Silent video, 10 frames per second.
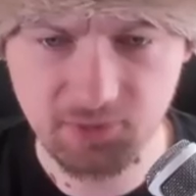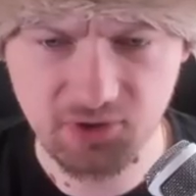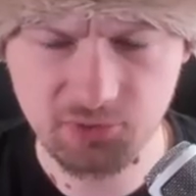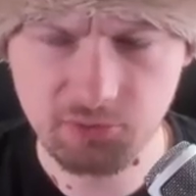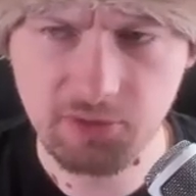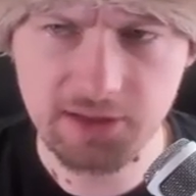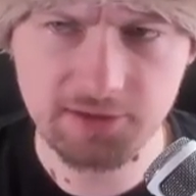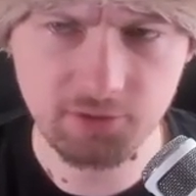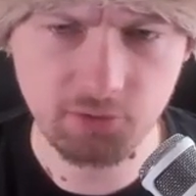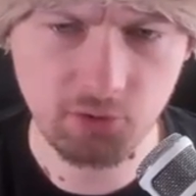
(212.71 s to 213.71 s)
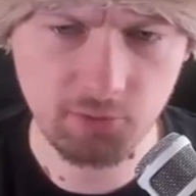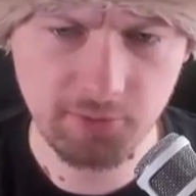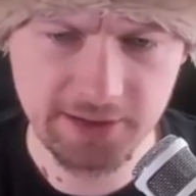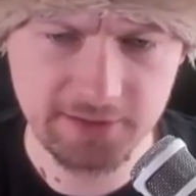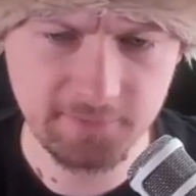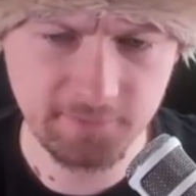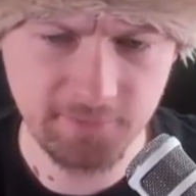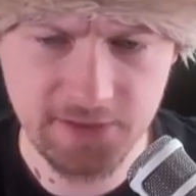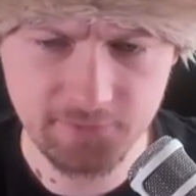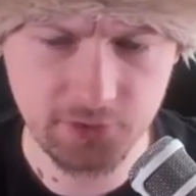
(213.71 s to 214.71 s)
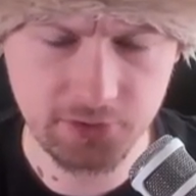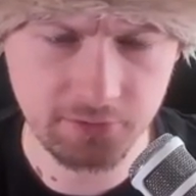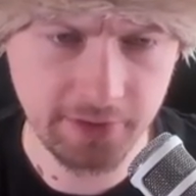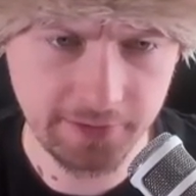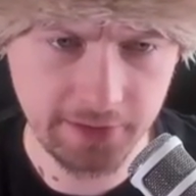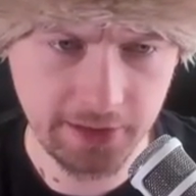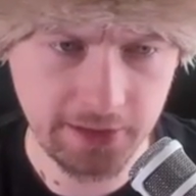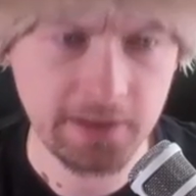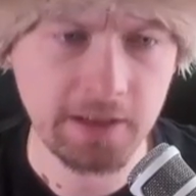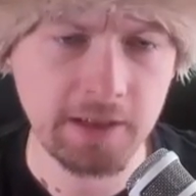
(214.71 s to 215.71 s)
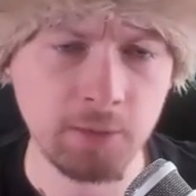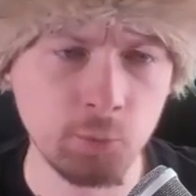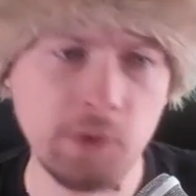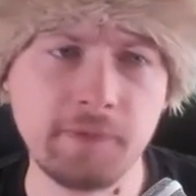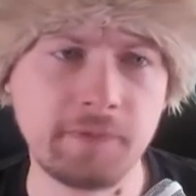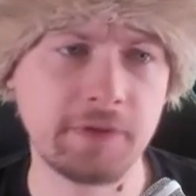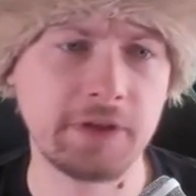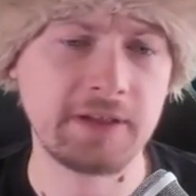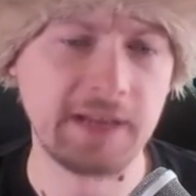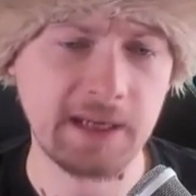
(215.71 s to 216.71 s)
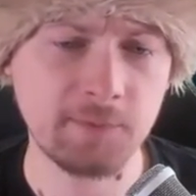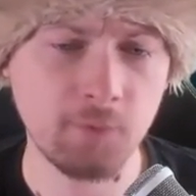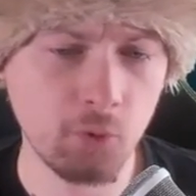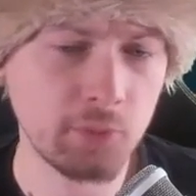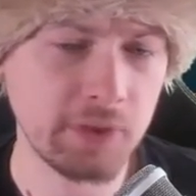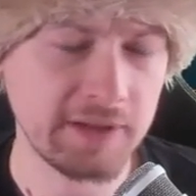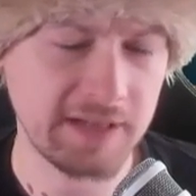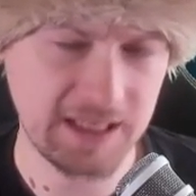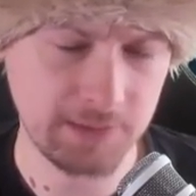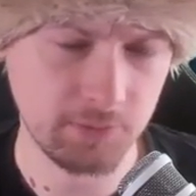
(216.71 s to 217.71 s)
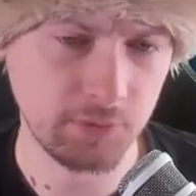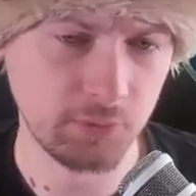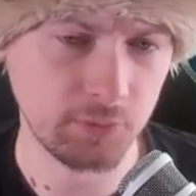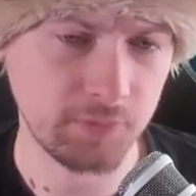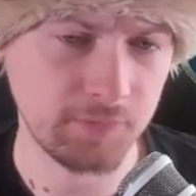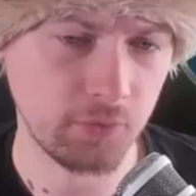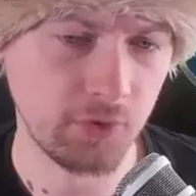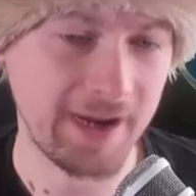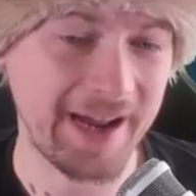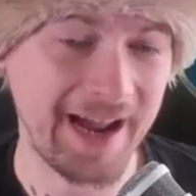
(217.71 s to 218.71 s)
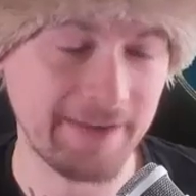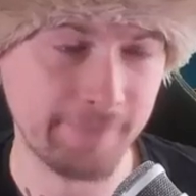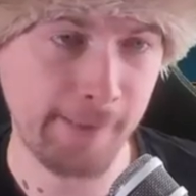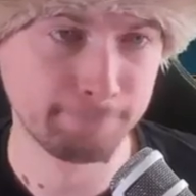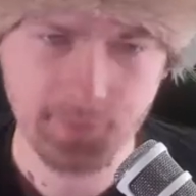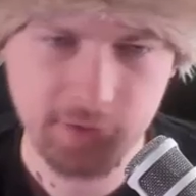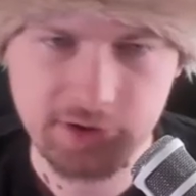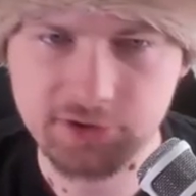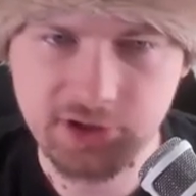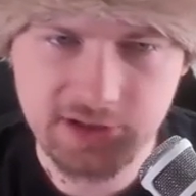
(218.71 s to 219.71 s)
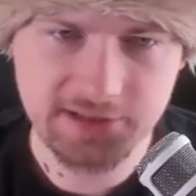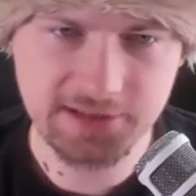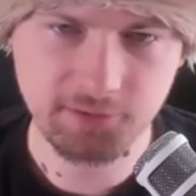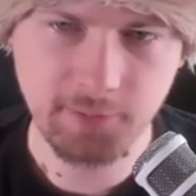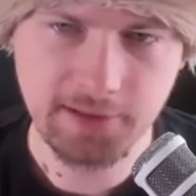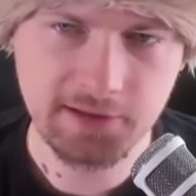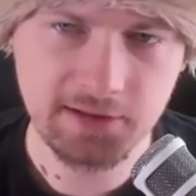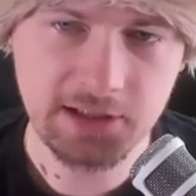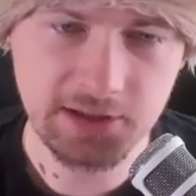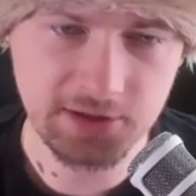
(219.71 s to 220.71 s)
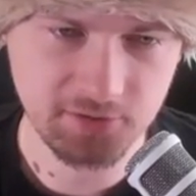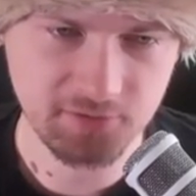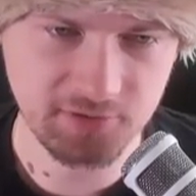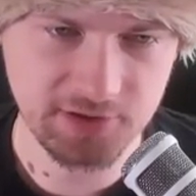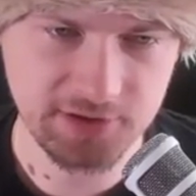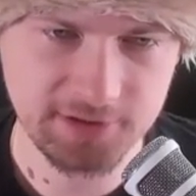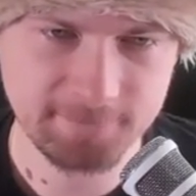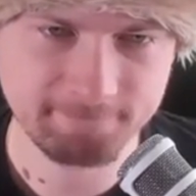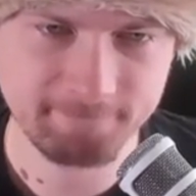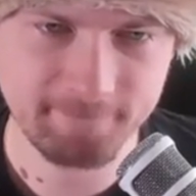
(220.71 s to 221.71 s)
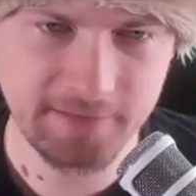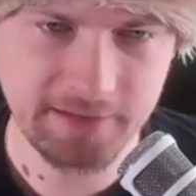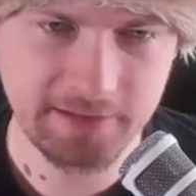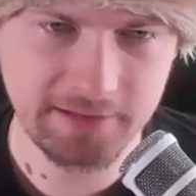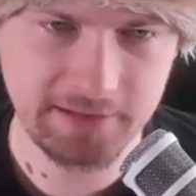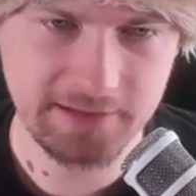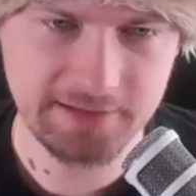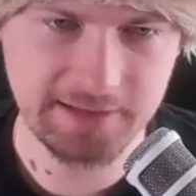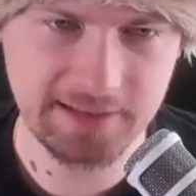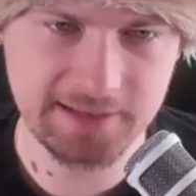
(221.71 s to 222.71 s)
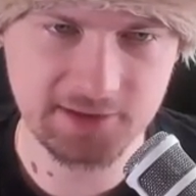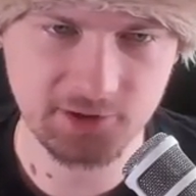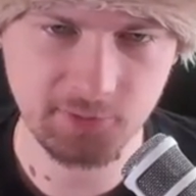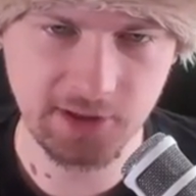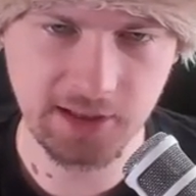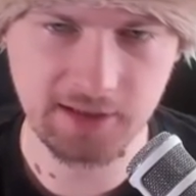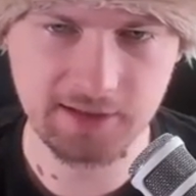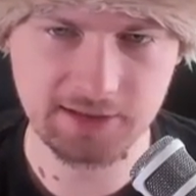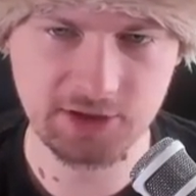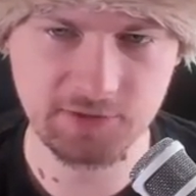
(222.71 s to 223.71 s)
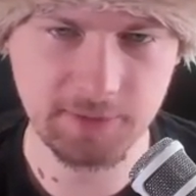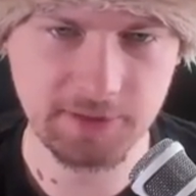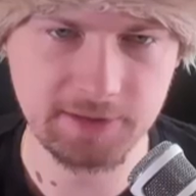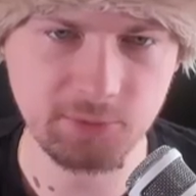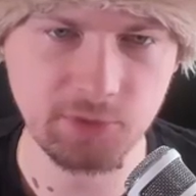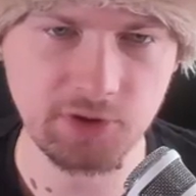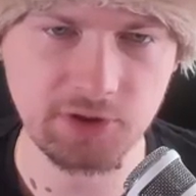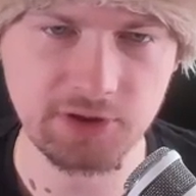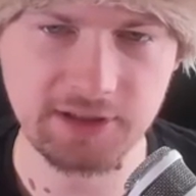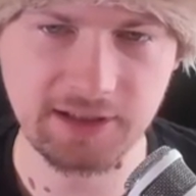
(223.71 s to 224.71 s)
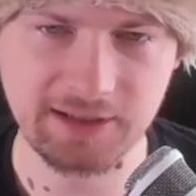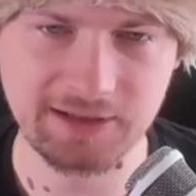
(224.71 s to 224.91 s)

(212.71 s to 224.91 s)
because you might, you know, combine favors on Lanna with uh, tech four being taken before Ava. So just as a reminder, Eat Your Greens, it's an extremely hard achievement where it,